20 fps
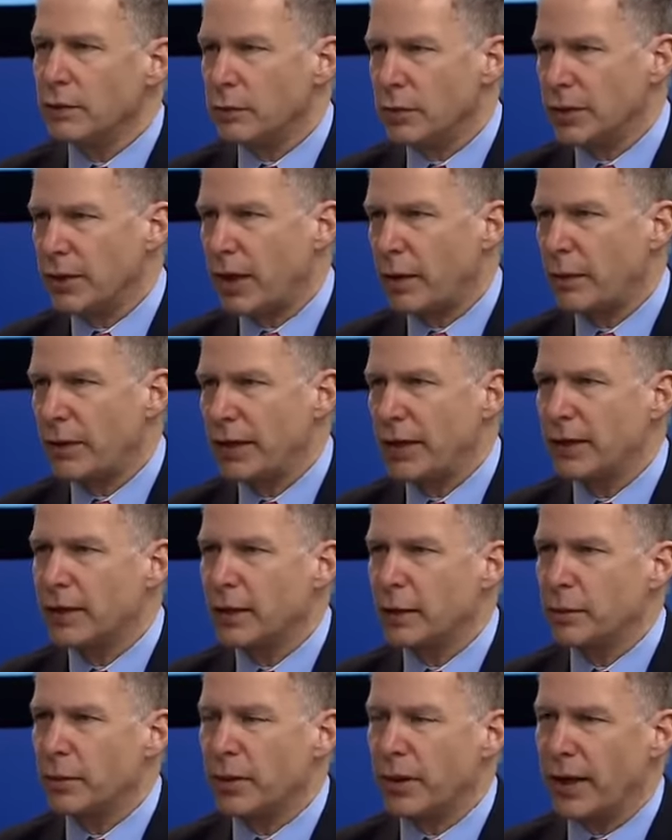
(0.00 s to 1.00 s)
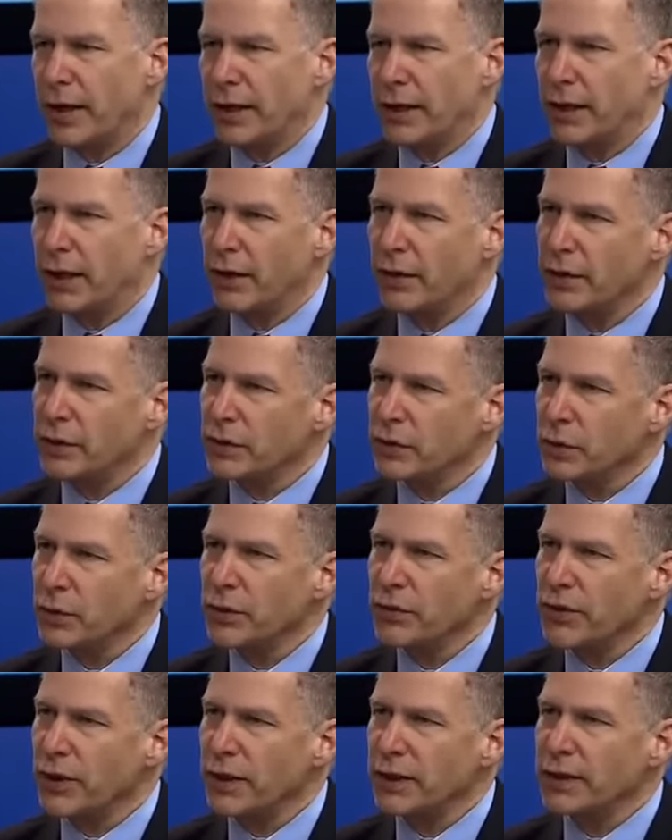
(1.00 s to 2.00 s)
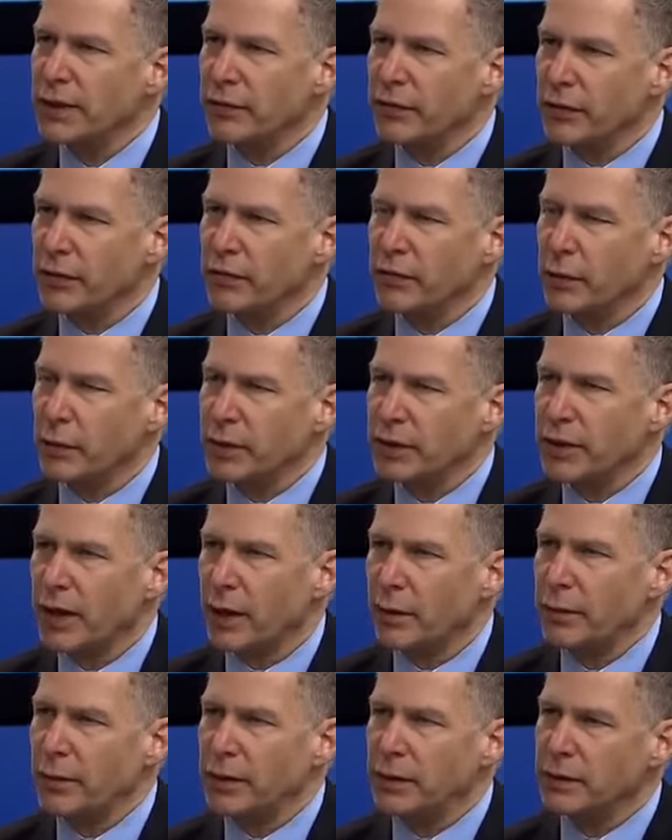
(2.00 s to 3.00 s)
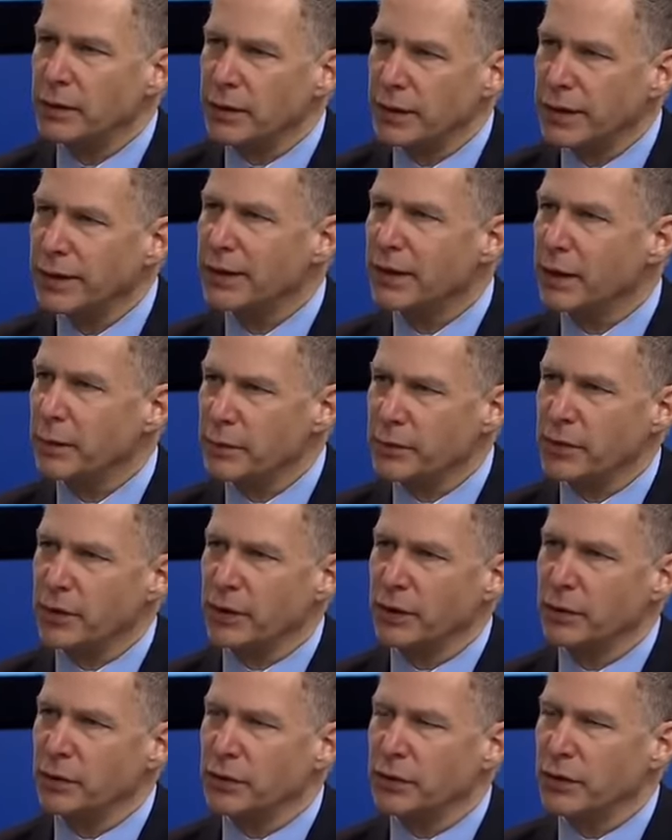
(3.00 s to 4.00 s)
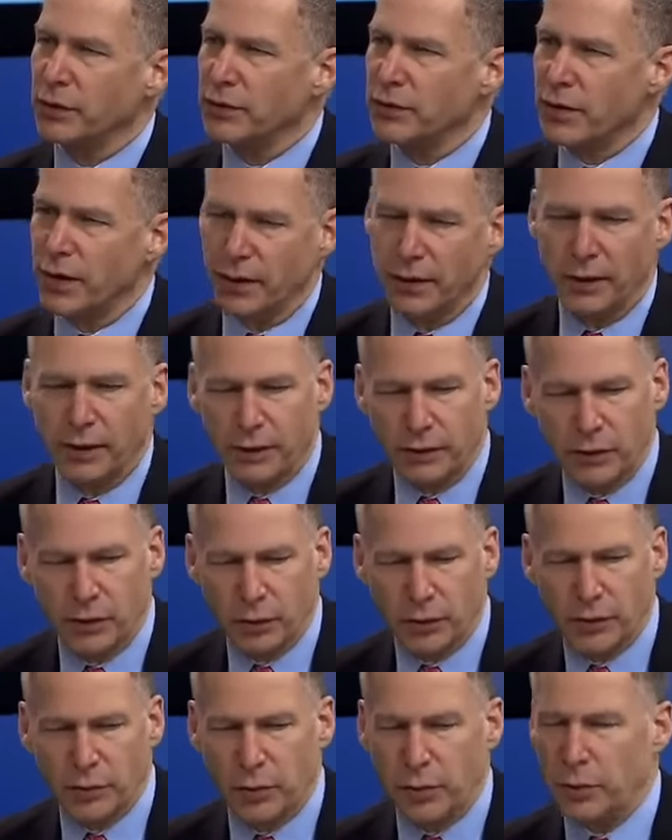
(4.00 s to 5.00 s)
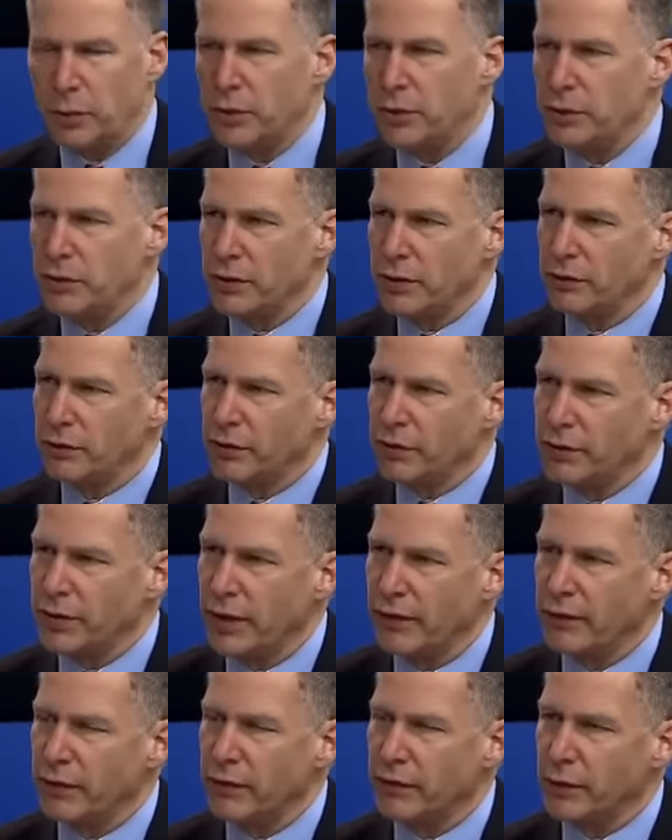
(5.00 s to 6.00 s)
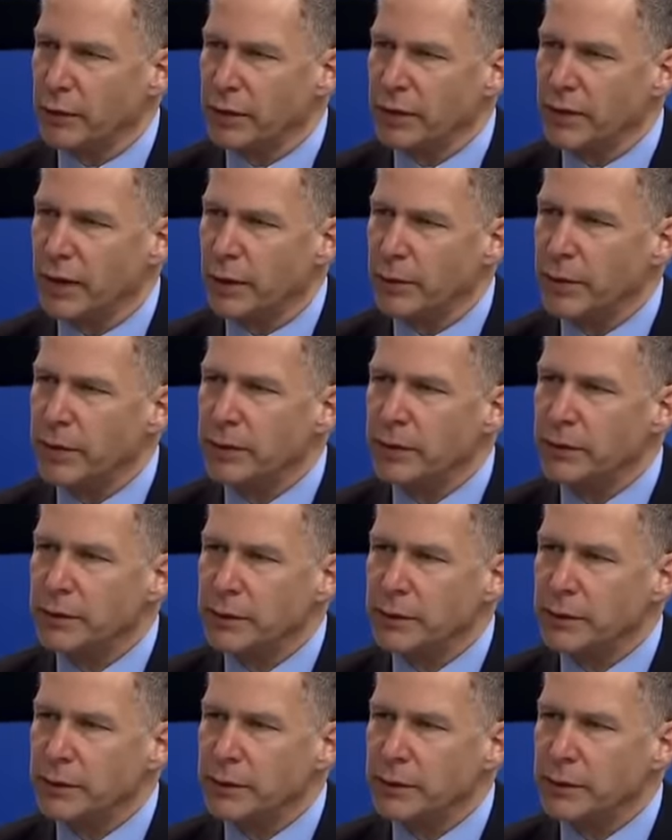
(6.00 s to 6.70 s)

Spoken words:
retirement income planning, are the tools any different for retirement income solutions than the tools we were using for saving for retirement?